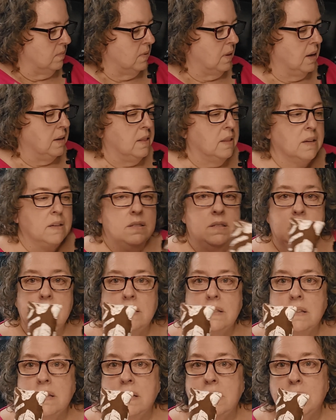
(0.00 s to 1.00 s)
Like this,
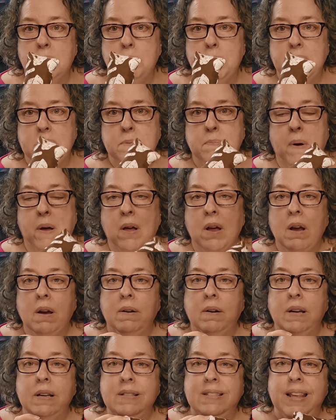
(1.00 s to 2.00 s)
it's a little bit small
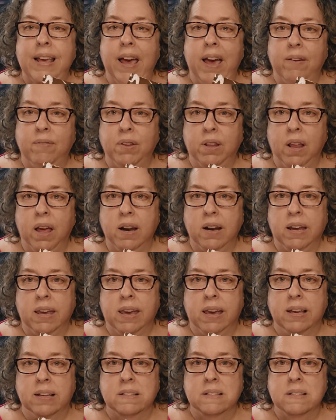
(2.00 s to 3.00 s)
because they have a lot of
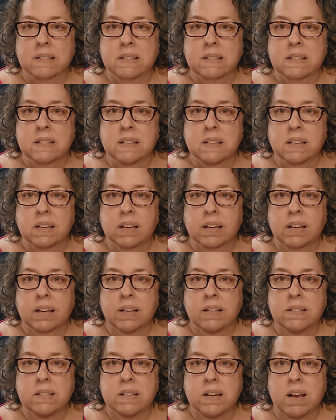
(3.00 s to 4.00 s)
kittens
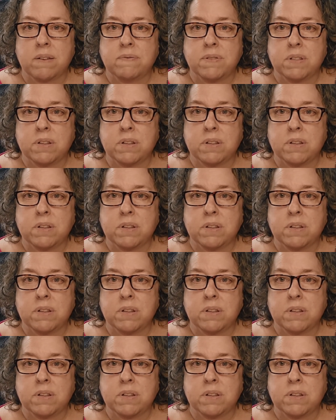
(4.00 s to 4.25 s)
and stuff.